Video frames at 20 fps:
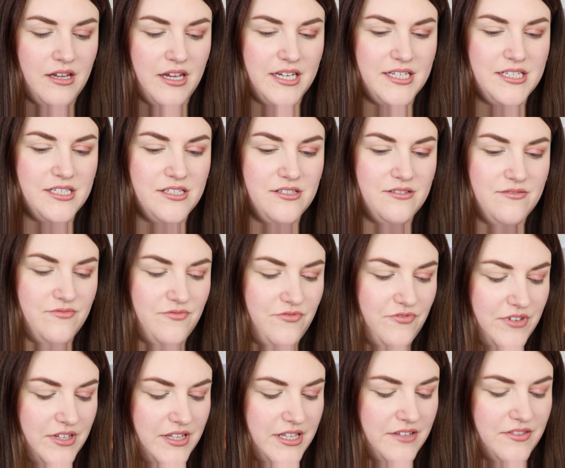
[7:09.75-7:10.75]
I didn't
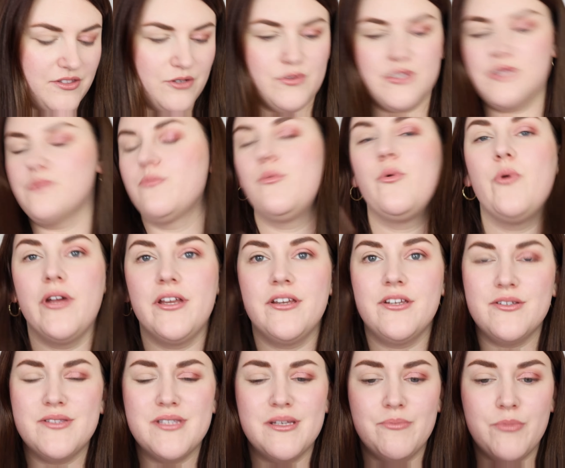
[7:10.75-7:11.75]
feel like there was a point in
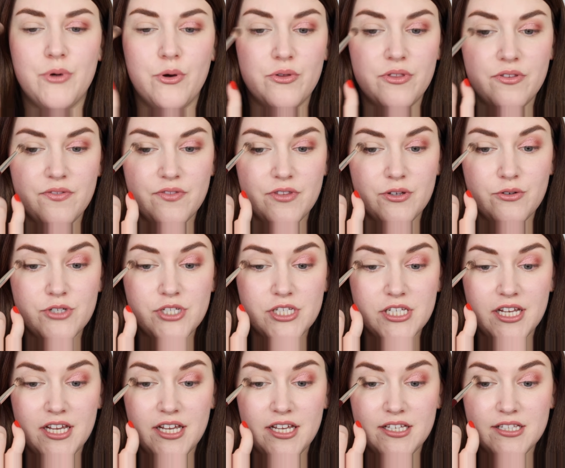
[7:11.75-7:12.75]
using both of those
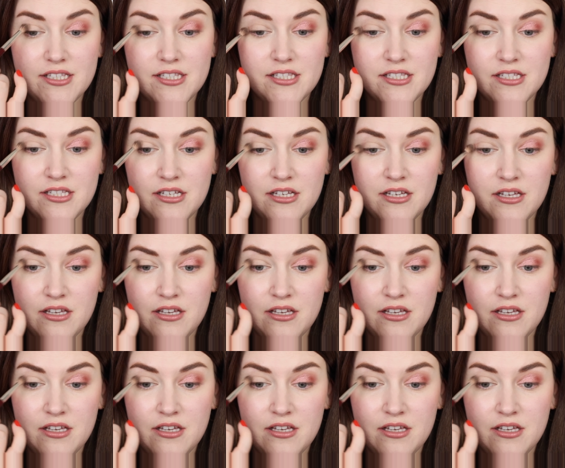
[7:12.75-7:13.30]
shades.